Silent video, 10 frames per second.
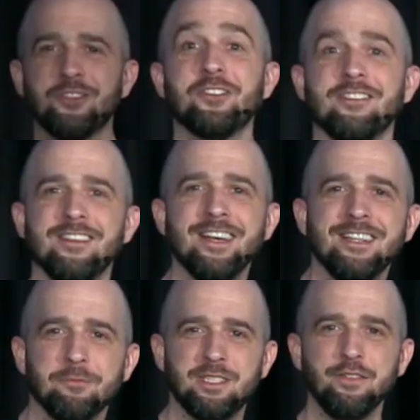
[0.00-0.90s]
Church Online.
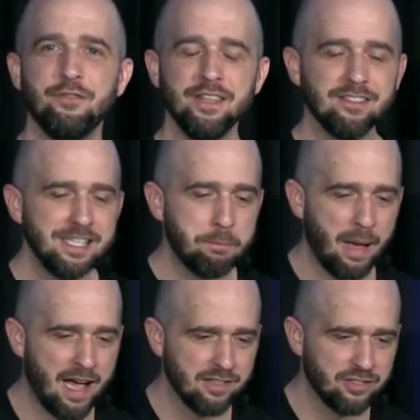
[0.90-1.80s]
I'm Stephen Feith, lead
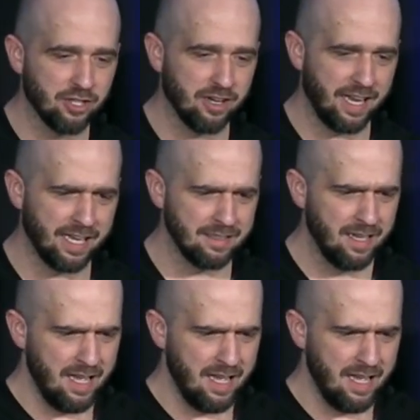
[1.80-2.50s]
pastor, and